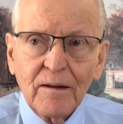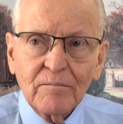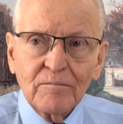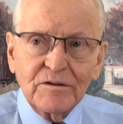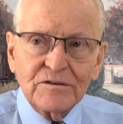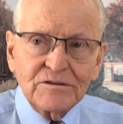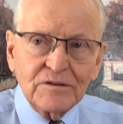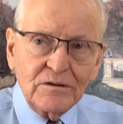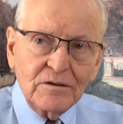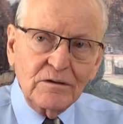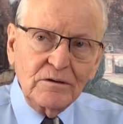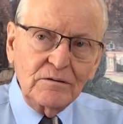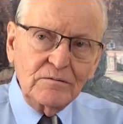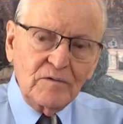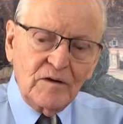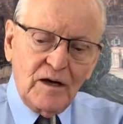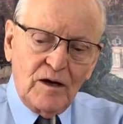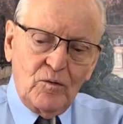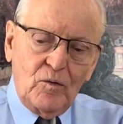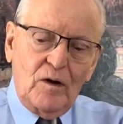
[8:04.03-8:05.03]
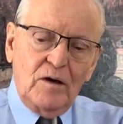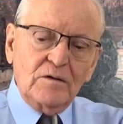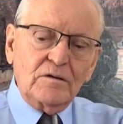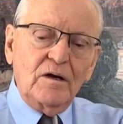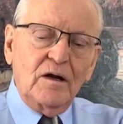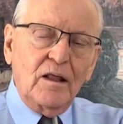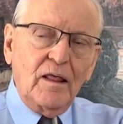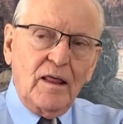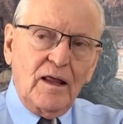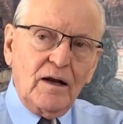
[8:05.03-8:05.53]
But you know, when I walked
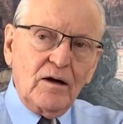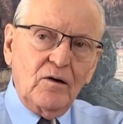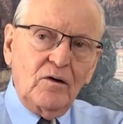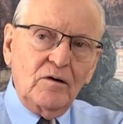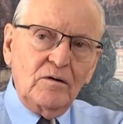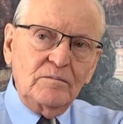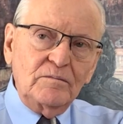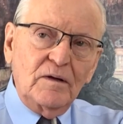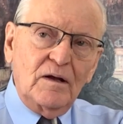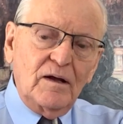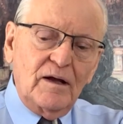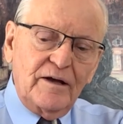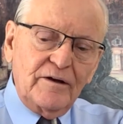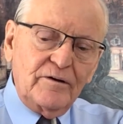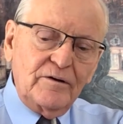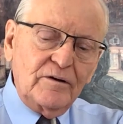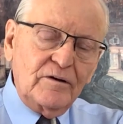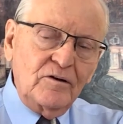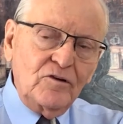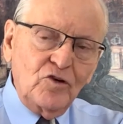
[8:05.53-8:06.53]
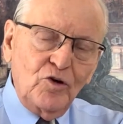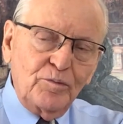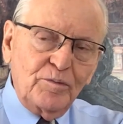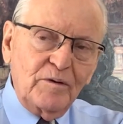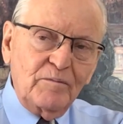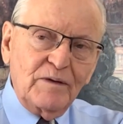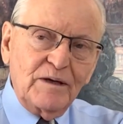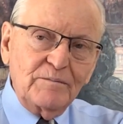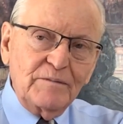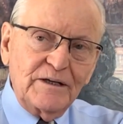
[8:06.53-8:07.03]
into that home, I couldn't
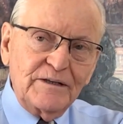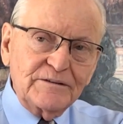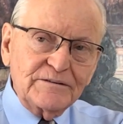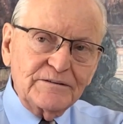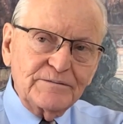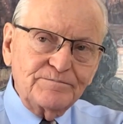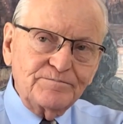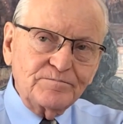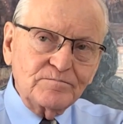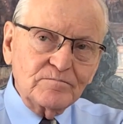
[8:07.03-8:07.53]
open my mouth.